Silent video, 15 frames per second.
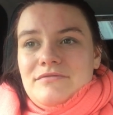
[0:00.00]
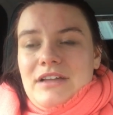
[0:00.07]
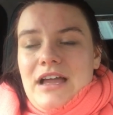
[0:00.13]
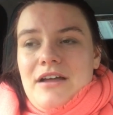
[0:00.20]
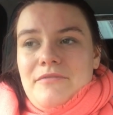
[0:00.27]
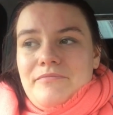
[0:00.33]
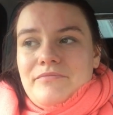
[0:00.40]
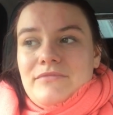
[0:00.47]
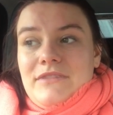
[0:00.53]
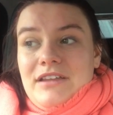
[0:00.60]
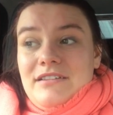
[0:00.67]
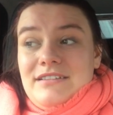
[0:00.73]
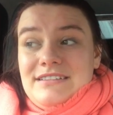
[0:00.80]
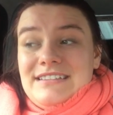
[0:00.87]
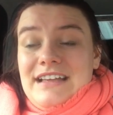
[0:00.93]

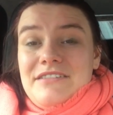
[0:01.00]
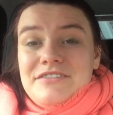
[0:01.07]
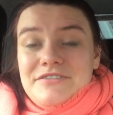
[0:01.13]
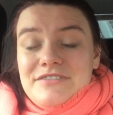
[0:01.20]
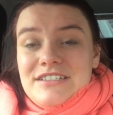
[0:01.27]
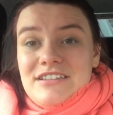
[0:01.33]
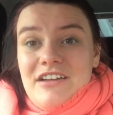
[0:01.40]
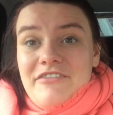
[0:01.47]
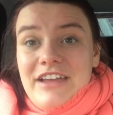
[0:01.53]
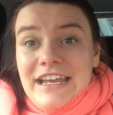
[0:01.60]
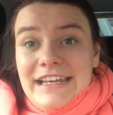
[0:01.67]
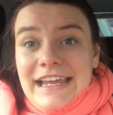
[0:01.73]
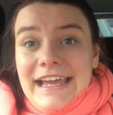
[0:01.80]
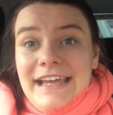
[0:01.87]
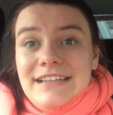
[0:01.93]
salsa and stuff
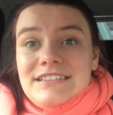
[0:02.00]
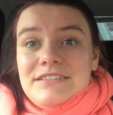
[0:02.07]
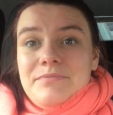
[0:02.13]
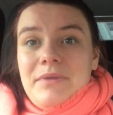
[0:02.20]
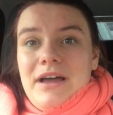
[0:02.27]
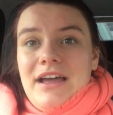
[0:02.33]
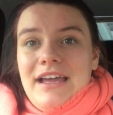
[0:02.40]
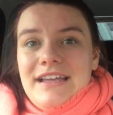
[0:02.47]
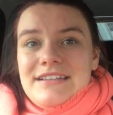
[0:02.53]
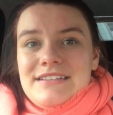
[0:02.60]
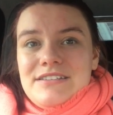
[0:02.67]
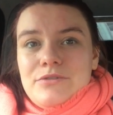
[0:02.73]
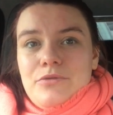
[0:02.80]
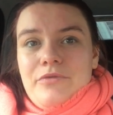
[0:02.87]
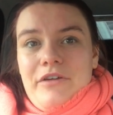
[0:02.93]
in it, but
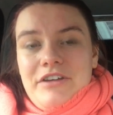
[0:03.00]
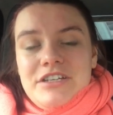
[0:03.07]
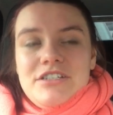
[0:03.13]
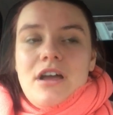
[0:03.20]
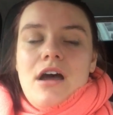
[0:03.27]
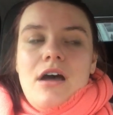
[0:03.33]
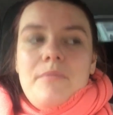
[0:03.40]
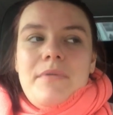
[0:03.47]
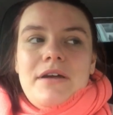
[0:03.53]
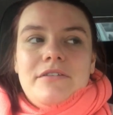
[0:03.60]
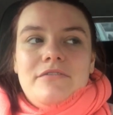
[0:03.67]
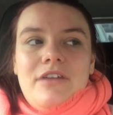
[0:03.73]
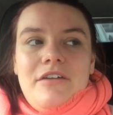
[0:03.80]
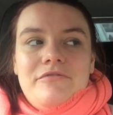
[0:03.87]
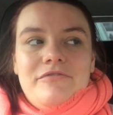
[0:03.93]
it's all very sharp
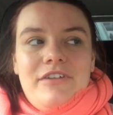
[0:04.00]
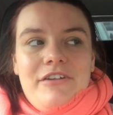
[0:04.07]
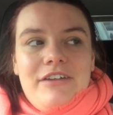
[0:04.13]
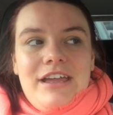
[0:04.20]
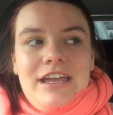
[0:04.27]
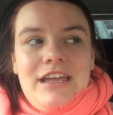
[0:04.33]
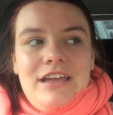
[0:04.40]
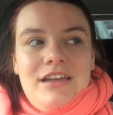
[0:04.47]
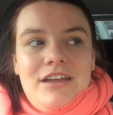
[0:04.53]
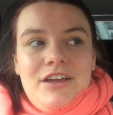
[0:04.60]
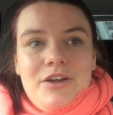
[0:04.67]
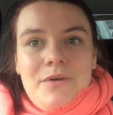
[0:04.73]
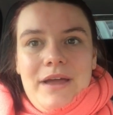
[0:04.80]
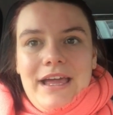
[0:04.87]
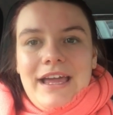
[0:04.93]
and very
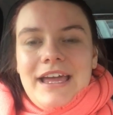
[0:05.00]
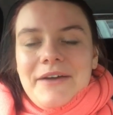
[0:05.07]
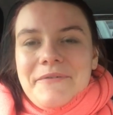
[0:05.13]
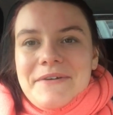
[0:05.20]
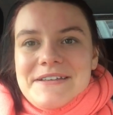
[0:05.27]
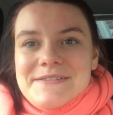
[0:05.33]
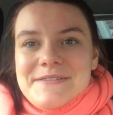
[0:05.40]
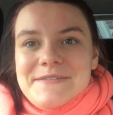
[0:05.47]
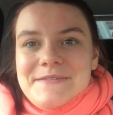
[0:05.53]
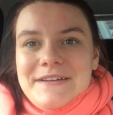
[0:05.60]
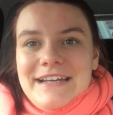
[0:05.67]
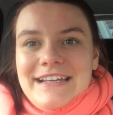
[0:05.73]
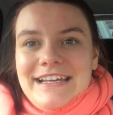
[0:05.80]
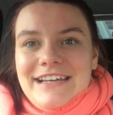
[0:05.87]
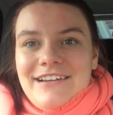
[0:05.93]
quick, which was
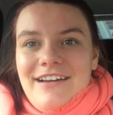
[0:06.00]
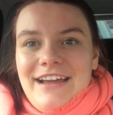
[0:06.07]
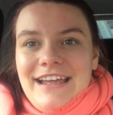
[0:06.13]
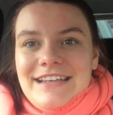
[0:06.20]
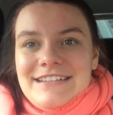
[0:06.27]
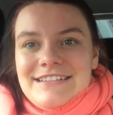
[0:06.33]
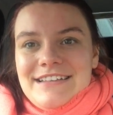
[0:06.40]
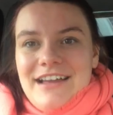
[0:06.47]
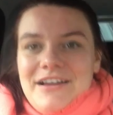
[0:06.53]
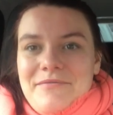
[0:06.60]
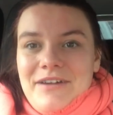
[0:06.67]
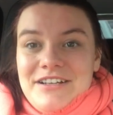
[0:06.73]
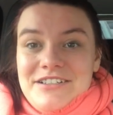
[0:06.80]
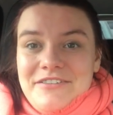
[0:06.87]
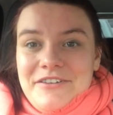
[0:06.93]
really nice.
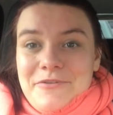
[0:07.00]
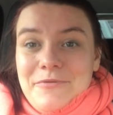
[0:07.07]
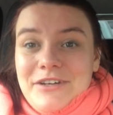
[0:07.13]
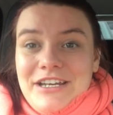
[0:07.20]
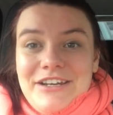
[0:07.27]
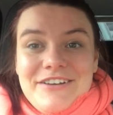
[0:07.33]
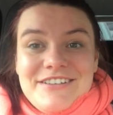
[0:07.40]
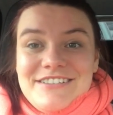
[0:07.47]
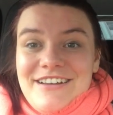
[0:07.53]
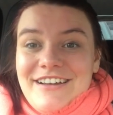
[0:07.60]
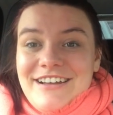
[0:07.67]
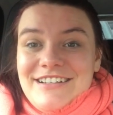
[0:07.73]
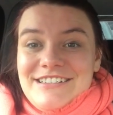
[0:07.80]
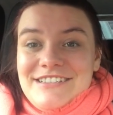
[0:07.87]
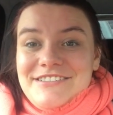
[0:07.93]
I don't know what it looks
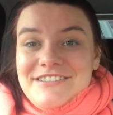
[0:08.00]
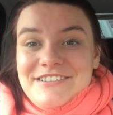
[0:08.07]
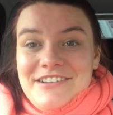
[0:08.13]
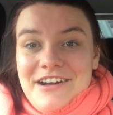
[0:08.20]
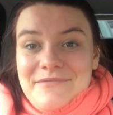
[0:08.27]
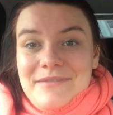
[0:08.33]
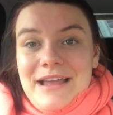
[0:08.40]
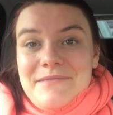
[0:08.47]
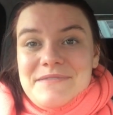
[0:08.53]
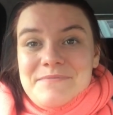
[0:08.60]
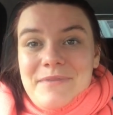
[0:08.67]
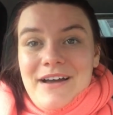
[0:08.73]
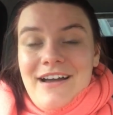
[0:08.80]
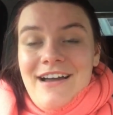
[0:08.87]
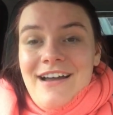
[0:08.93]
like. I did do a time lapse,
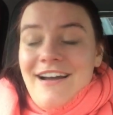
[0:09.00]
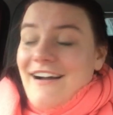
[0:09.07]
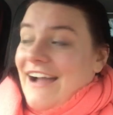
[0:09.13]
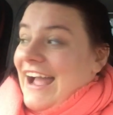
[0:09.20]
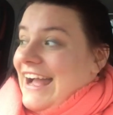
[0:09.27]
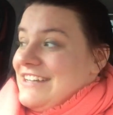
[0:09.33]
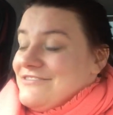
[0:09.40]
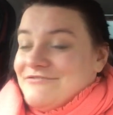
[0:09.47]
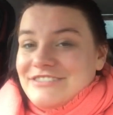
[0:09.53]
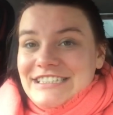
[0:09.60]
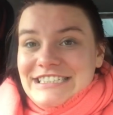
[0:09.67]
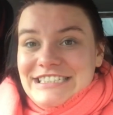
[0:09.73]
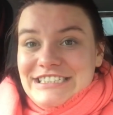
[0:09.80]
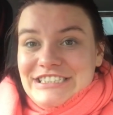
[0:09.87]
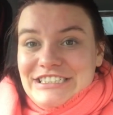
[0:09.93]
but I had a
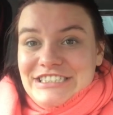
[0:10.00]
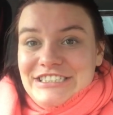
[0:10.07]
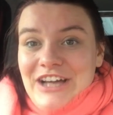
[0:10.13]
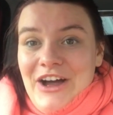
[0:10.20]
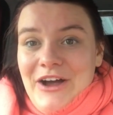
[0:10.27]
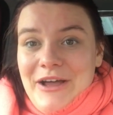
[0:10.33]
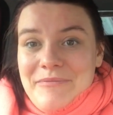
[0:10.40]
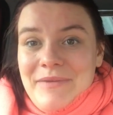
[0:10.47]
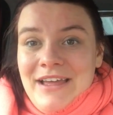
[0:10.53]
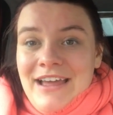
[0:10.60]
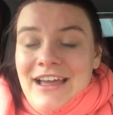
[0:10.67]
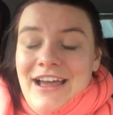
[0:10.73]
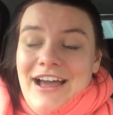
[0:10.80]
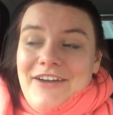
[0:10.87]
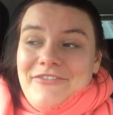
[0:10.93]
really good time.
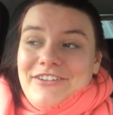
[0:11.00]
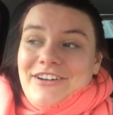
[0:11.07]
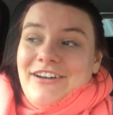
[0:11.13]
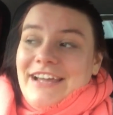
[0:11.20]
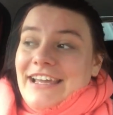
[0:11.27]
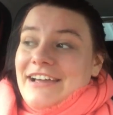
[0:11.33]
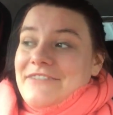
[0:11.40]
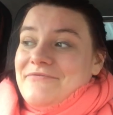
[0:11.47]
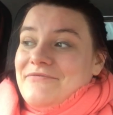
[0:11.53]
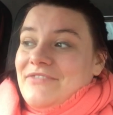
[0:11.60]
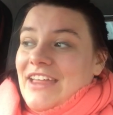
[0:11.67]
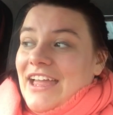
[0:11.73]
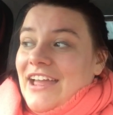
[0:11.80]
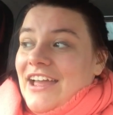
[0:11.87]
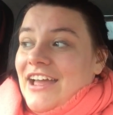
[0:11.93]
And when I
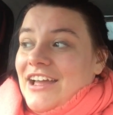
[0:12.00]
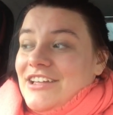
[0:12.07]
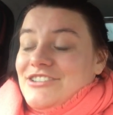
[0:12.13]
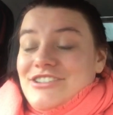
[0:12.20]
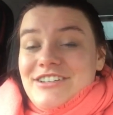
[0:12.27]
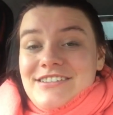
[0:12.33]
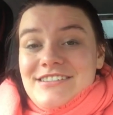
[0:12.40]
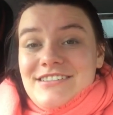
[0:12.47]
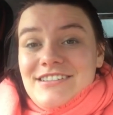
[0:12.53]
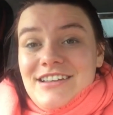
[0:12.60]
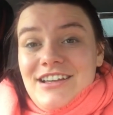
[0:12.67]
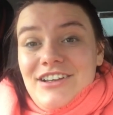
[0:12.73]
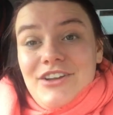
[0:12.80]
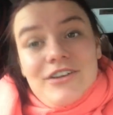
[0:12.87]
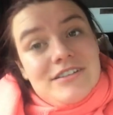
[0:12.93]
just
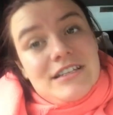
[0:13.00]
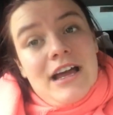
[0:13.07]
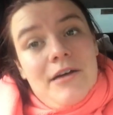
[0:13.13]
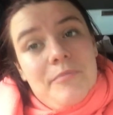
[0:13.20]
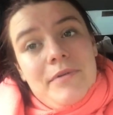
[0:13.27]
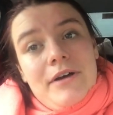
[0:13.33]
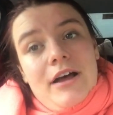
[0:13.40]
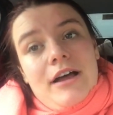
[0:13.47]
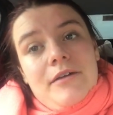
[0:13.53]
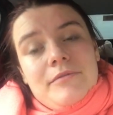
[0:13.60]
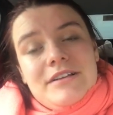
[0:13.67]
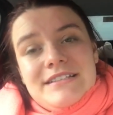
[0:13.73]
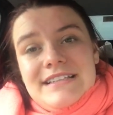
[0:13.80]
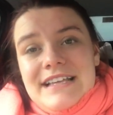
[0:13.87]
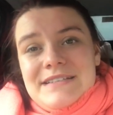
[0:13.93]
looked up,
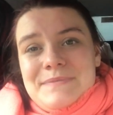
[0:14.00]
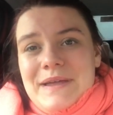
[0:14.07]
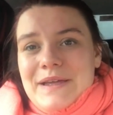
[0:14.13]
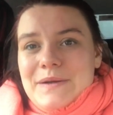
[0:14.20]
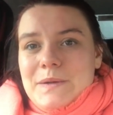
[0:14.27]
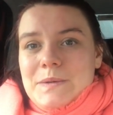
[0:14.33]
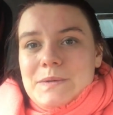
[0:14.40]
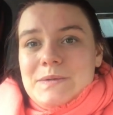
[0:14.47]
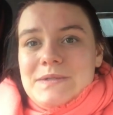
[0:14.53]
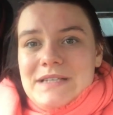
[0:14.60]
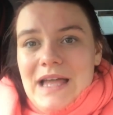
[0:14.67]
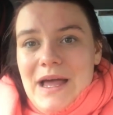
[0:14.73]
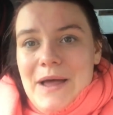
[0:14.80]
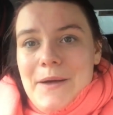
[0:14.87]
because Les Mills